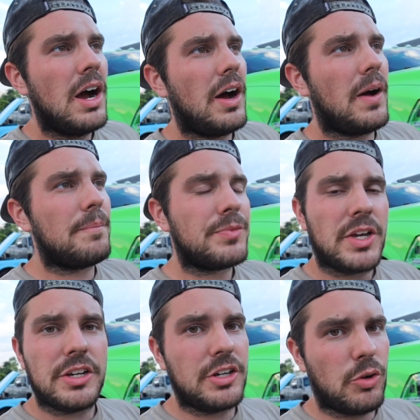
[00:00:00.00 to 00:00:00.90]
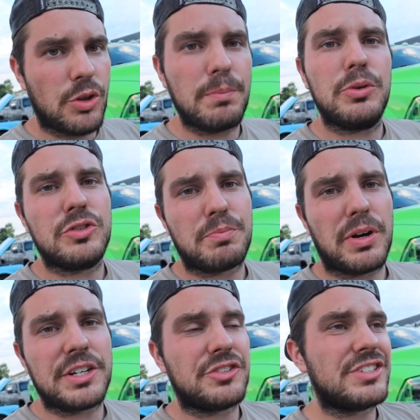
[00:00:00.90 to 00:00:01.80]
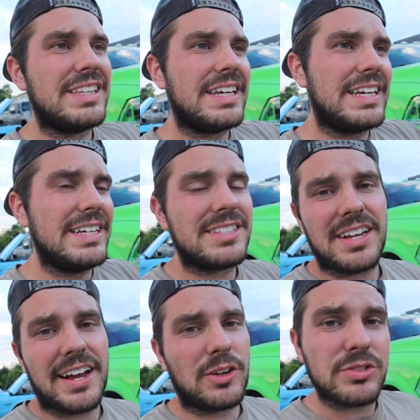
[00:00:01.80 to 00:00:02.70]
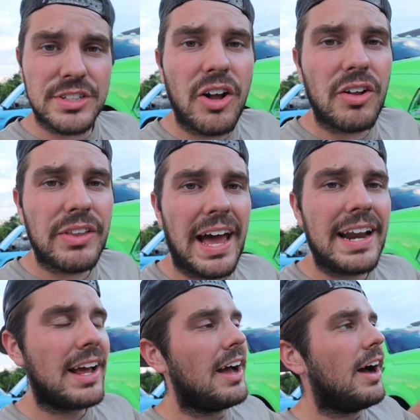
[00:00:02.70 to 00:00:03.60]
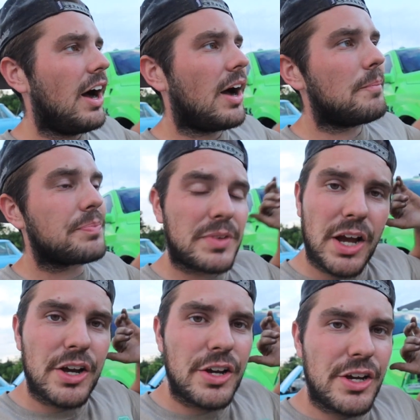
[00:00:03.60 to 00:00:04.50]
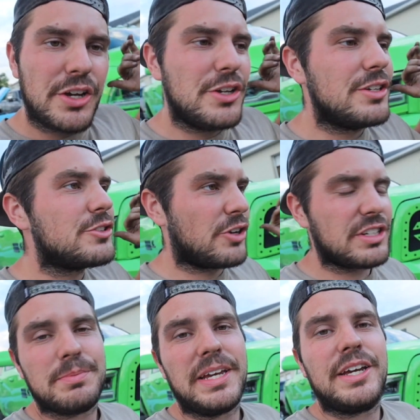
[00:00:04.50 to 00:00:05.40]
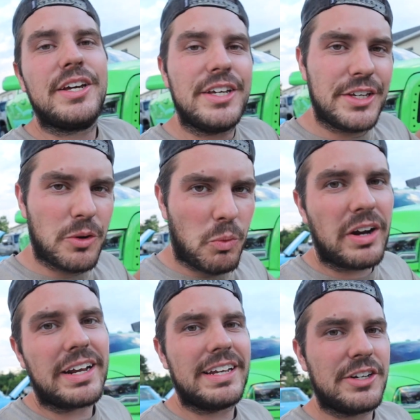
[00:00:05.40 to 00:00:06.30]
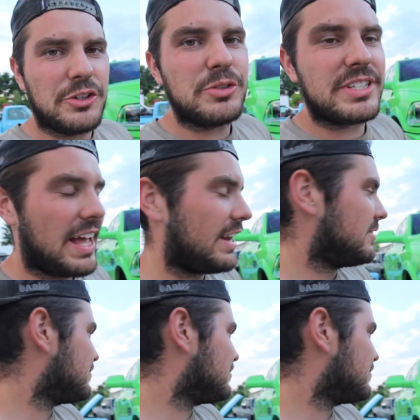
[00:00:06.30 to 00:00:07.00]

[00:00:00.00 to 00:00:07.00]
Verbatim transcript: um, you know, the boost pressures and the heat cycles and all that. Um, trust me, you want to get a new set.